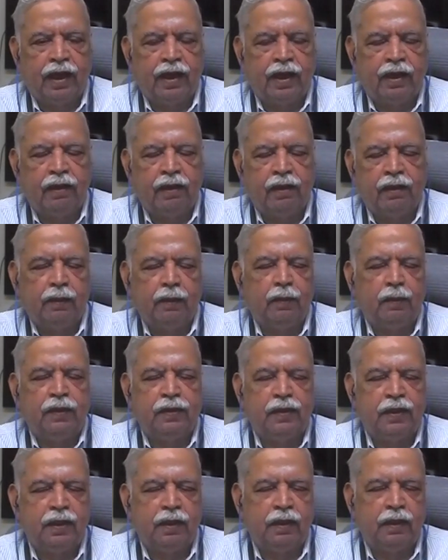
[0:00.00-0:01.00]
and the
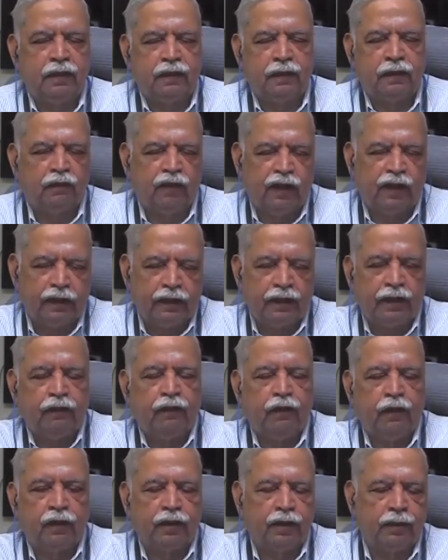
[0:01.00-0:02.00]
machine is
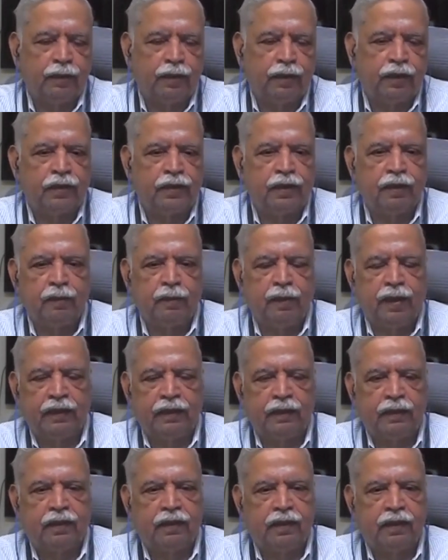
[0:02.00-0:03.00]
waiting for the patient
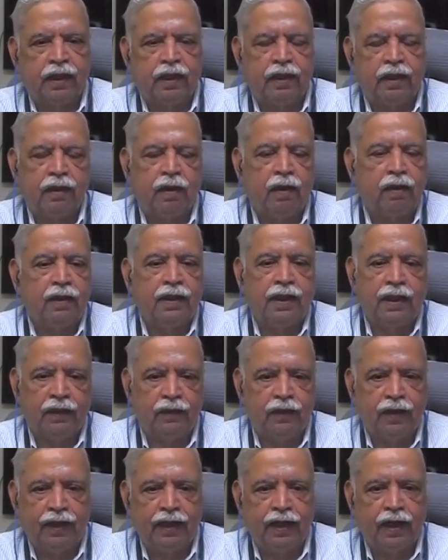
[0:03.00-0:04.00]
breath and not
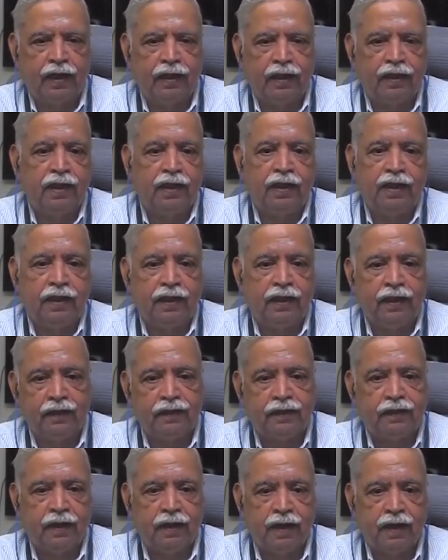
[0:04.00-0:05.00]
delivering until
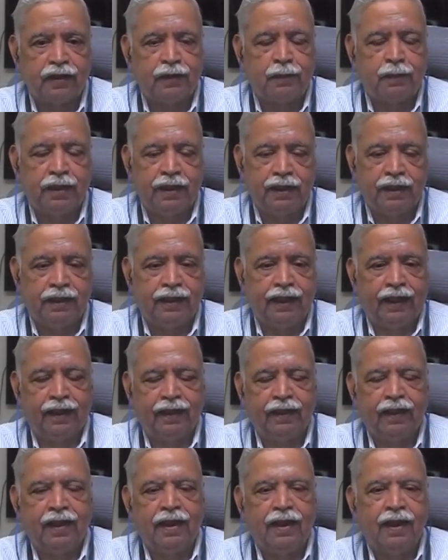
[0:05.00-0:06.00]
he starts
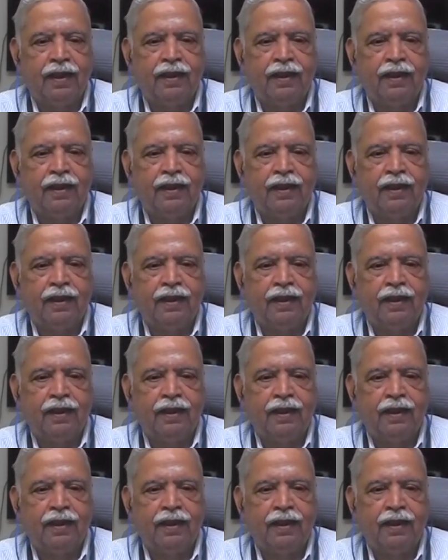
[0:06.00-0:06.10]
breathing,